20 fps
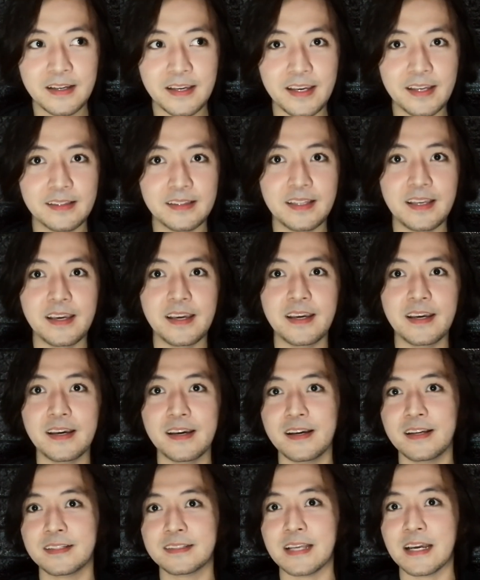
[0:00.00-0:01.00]
It
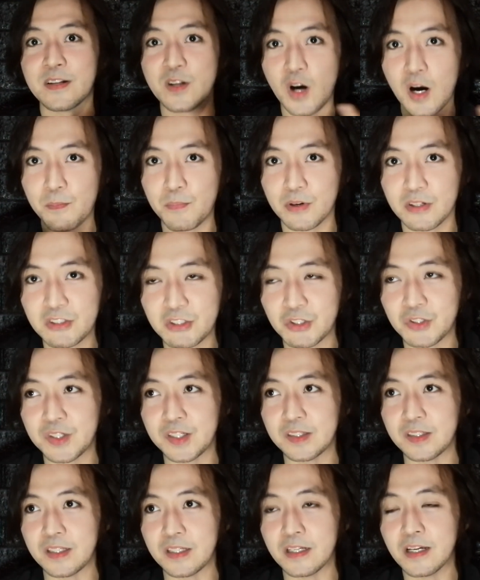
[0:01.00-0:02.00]
is an
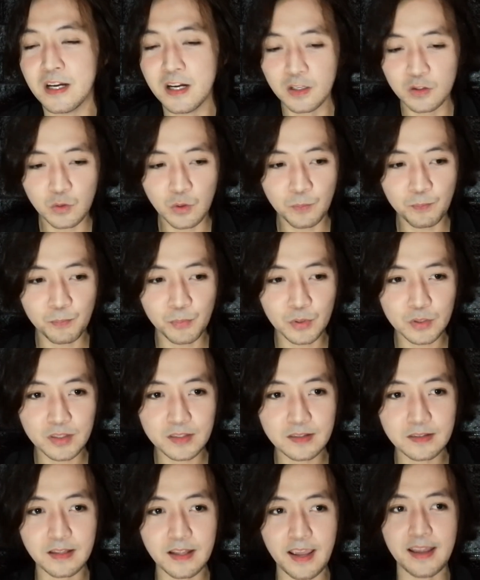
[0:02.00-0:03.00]
opportunity to put
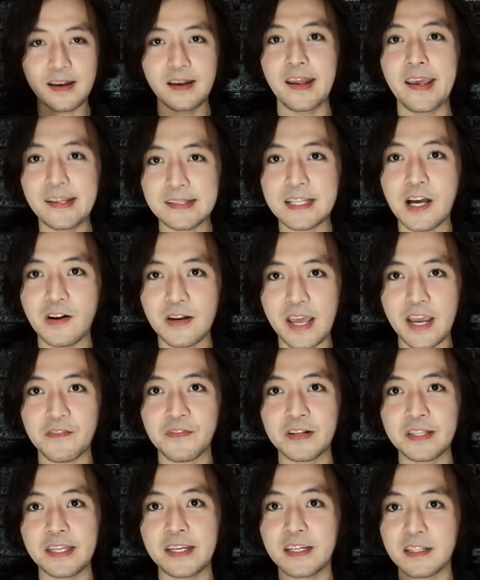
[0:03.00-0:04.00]
and lay down
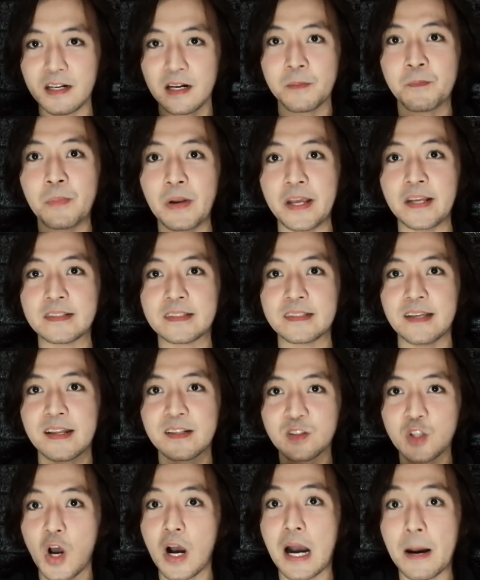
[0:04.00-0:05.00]
everything in our plates
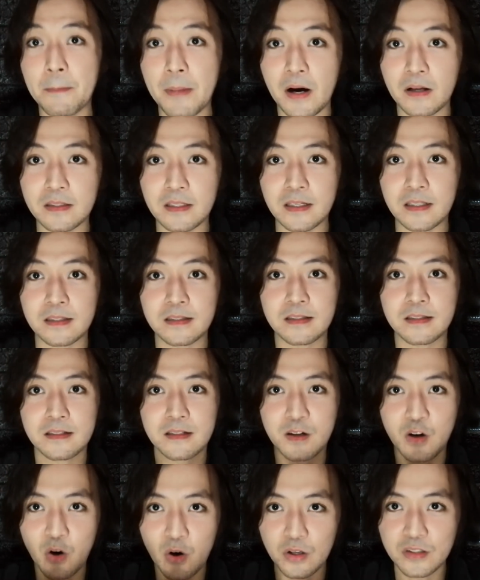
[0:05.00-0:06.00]
and talk about it
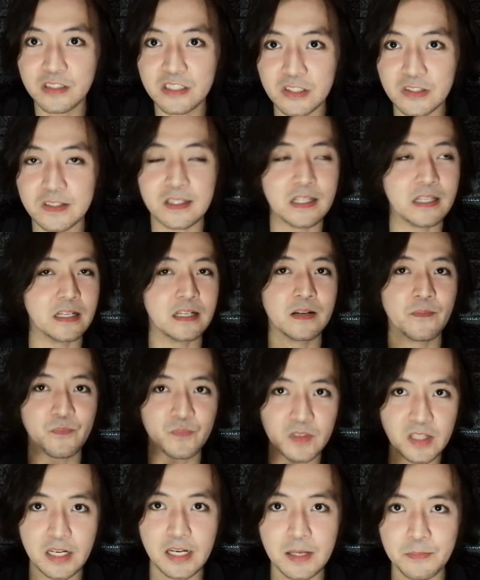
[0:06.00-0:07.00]
consciously,
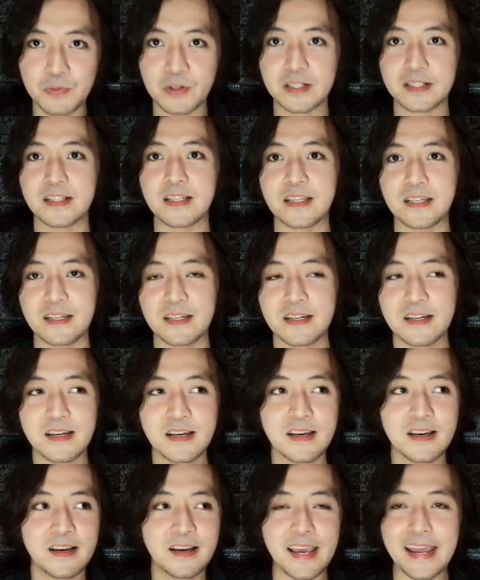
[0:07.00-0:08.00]
deliberately.
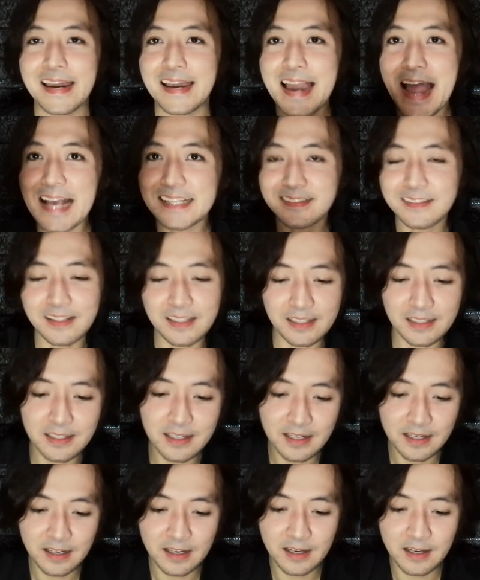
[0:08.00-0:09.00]
And lastly,
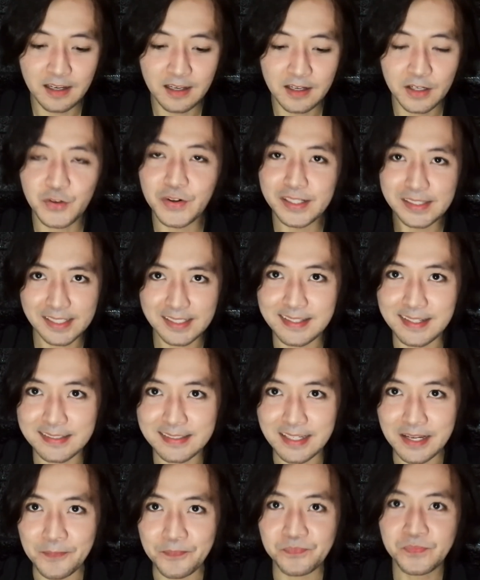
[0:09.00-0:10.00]

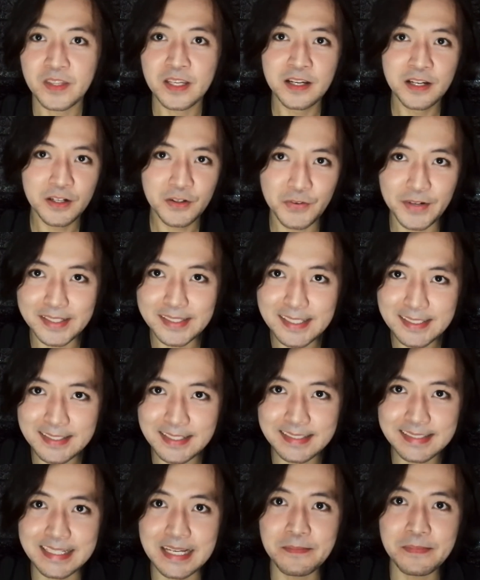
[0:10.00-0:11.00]
criticism.
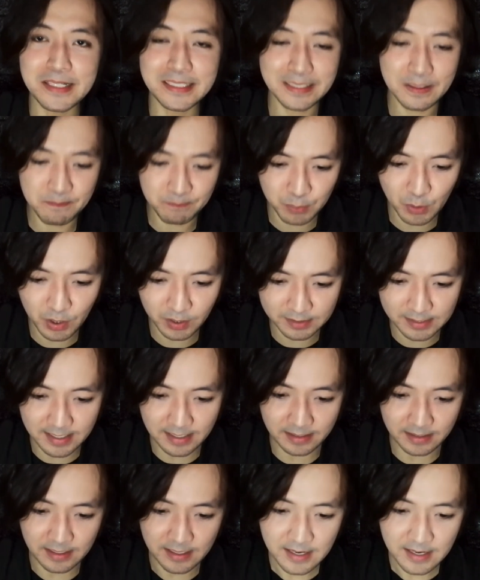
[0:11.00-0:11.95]
criticism is important.